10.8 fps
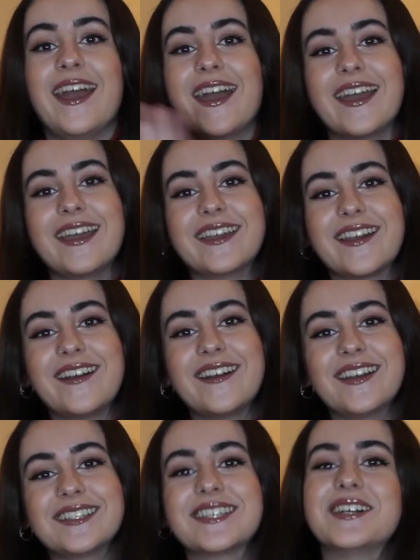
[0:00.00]
Hey
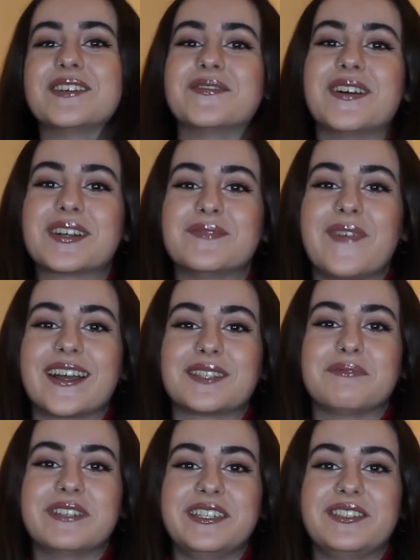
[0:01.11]
guys! Welcome back to
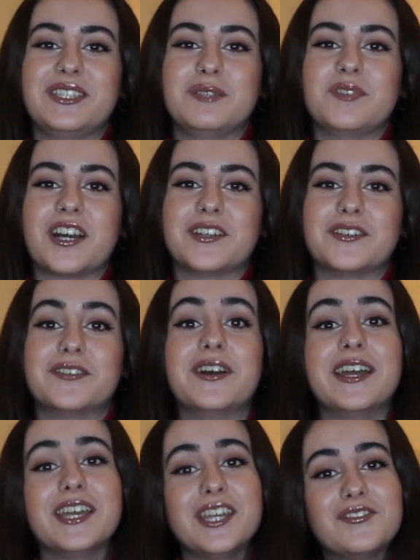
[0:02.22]
my YouTube channel.
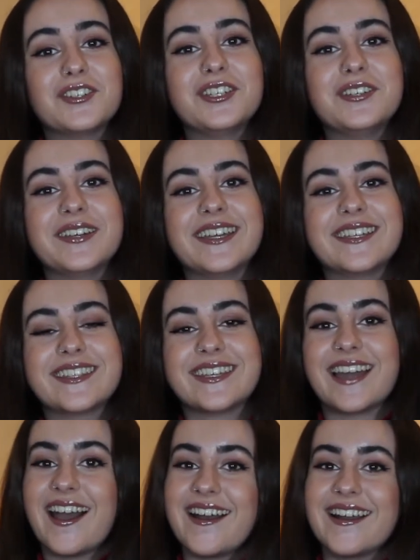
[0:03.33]
If you're new here, then
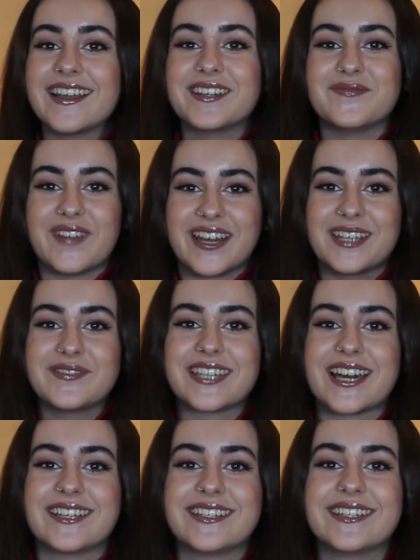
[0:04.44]
hi, my name's
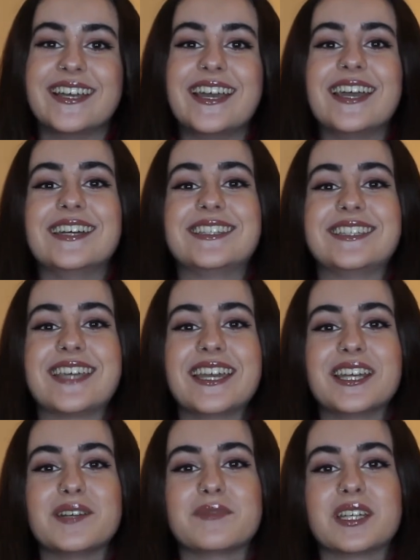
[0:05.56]
Hannah, and today
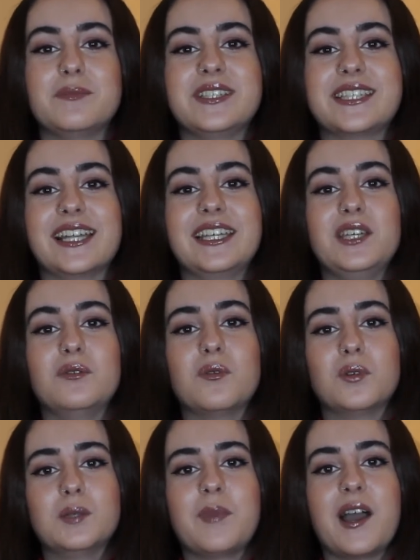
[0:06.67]
I'm going to be telling you
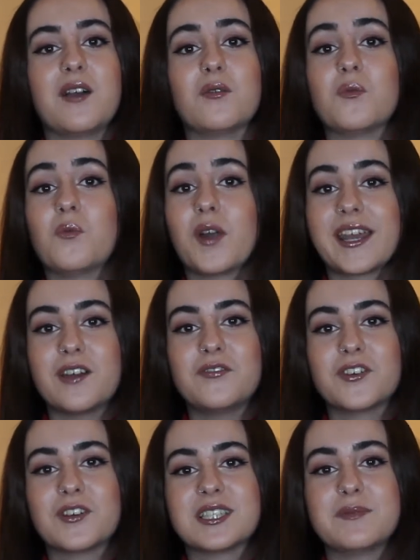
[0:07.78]
all about what I got for
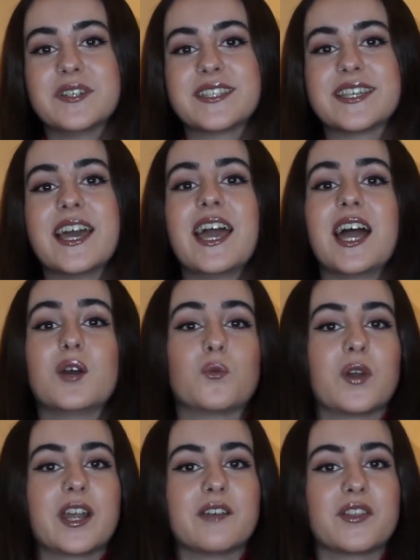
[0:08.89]
Christmas and
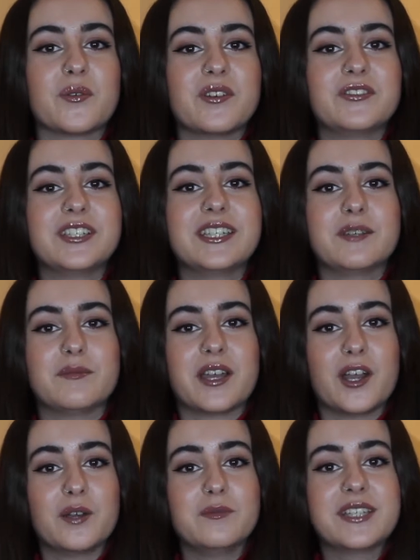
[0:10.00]
what I've thrifted in my
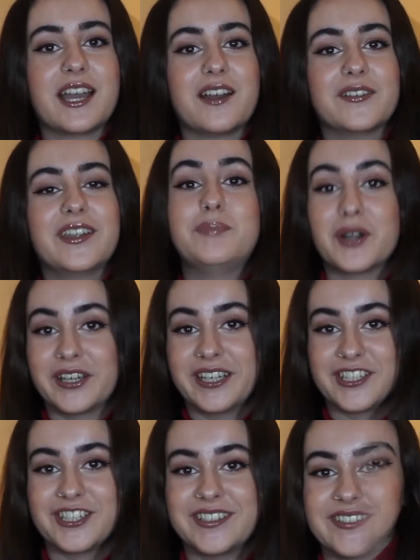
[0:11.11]
hometown, book
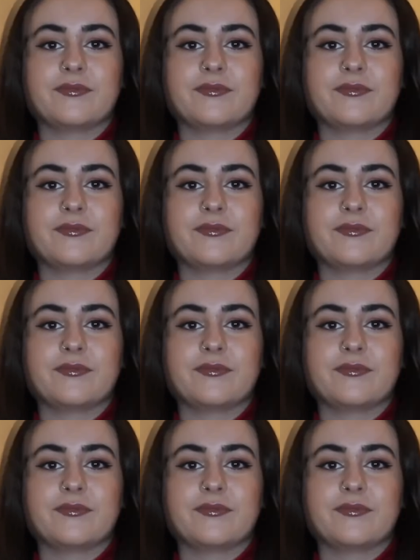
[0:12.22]
edition.